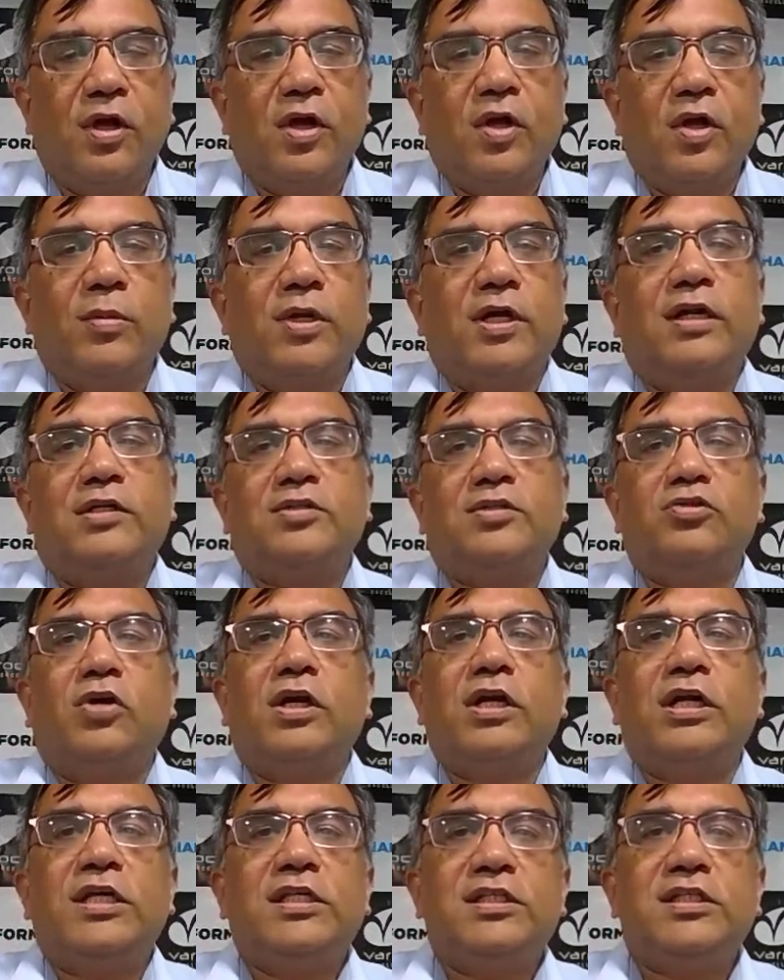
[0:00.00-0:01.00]
But it's not
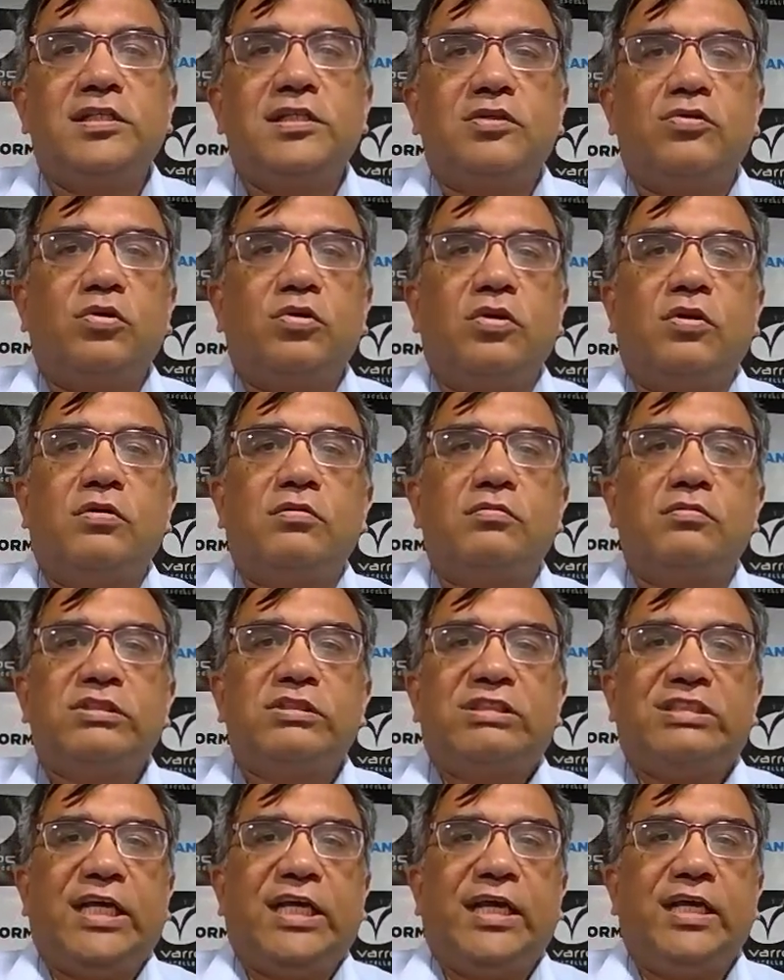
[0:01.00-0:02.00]
easy to
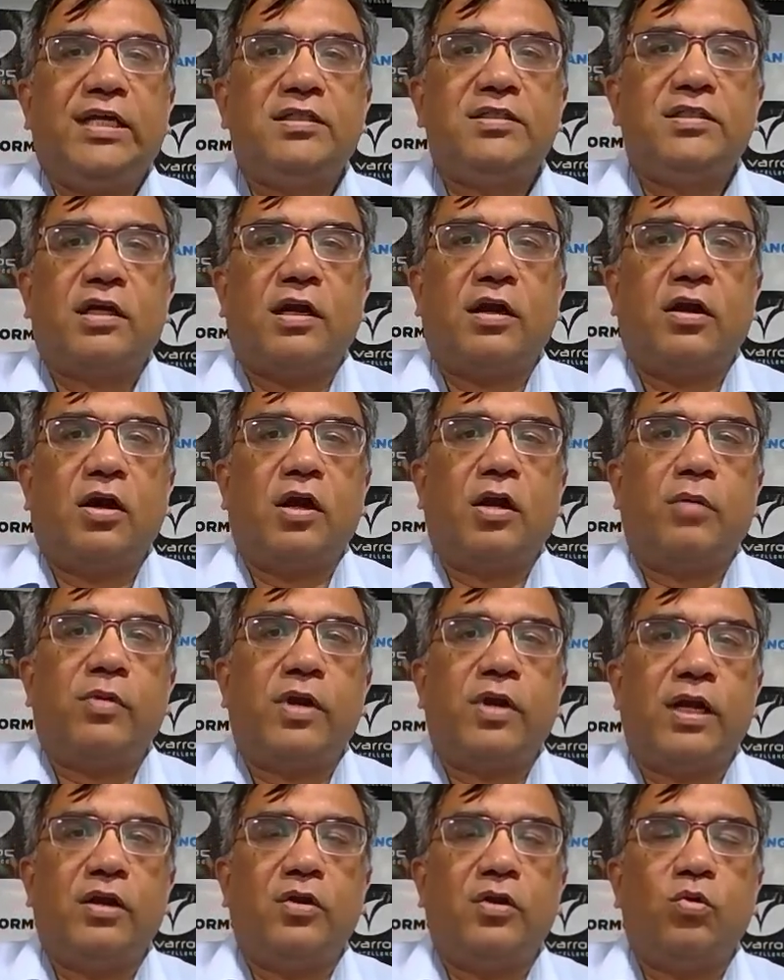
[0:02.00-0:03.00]
change, adopt,
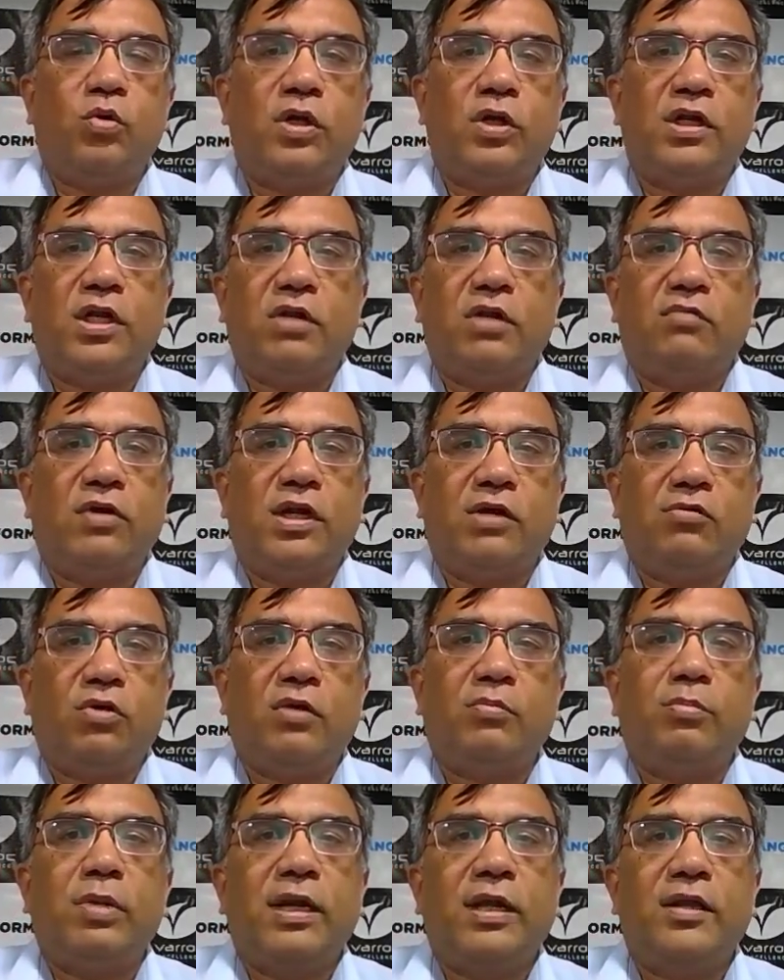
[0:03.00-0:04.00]
and do it in a very quick
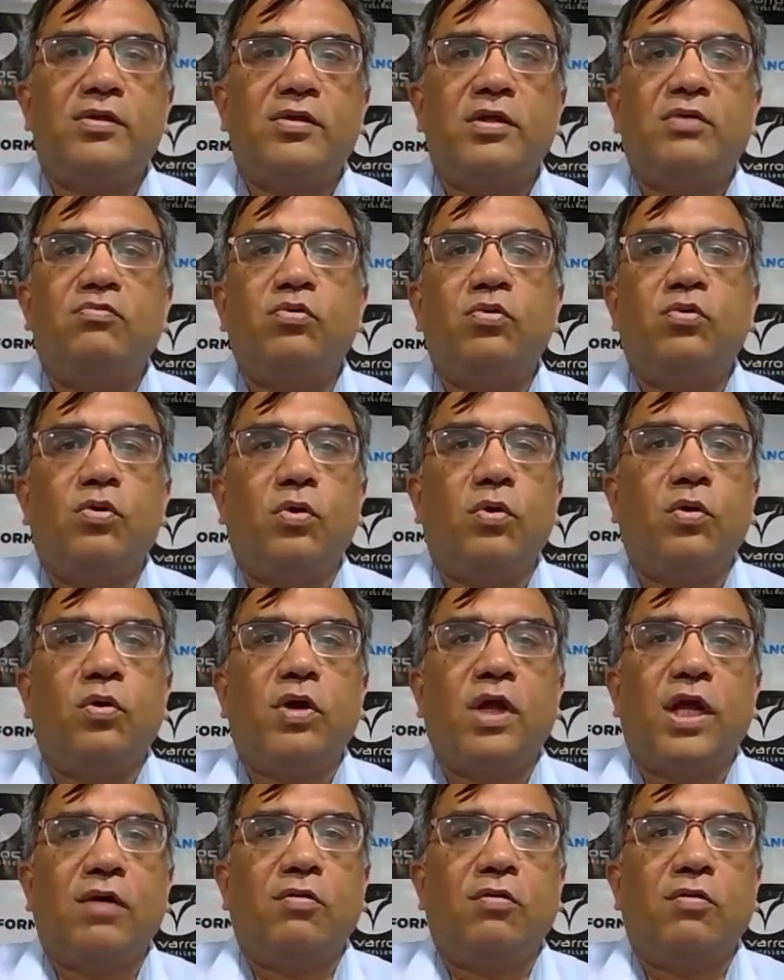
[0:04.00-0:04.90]
place if you don't have a